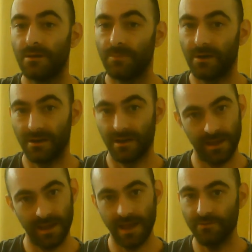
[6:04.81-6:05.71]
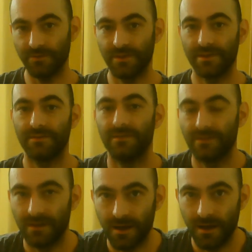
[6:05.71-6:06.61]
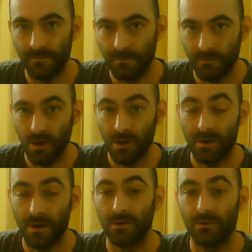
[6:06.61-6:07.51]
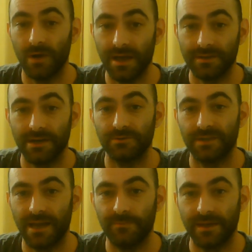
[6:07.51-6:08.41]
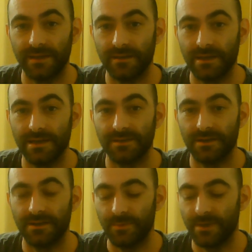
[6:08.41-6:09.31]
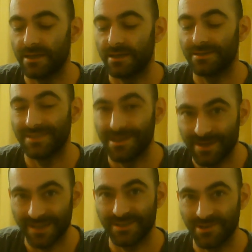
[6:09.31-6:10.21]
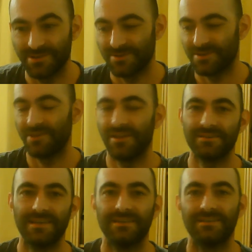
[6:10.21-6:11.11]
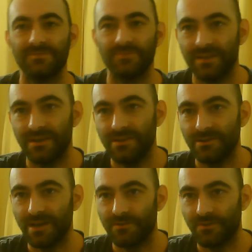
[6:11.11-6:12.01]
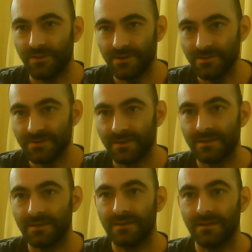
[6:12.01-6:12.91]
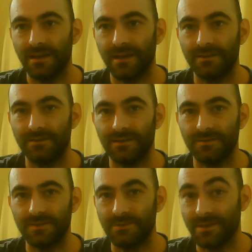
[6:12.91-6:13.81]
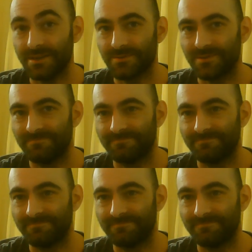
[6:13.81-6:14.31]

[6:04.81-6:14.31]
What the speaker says: But everything mobile or handheld gaming is going to be Steam Deck 2. So that's the end of this video. Look out for those, and see you in the next one.